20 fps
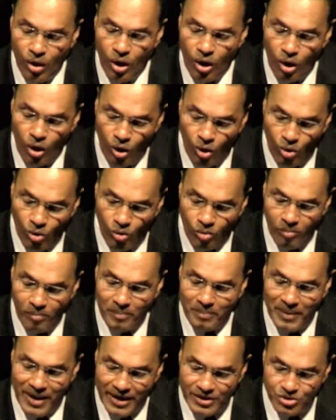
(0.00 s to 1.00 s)

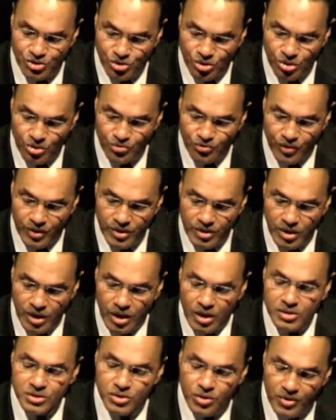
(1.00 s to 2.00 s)
home by children
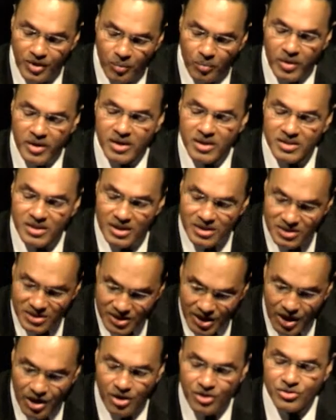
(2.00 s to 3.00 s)
so that we could
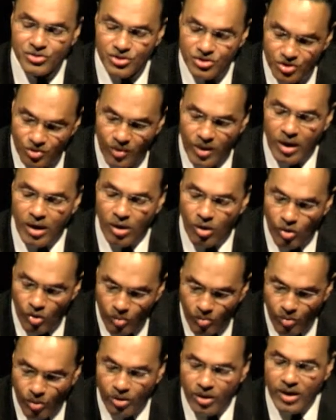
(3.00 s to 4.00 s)
continue to do our
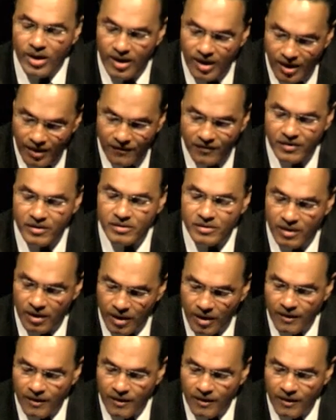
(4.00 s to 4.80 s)
homework even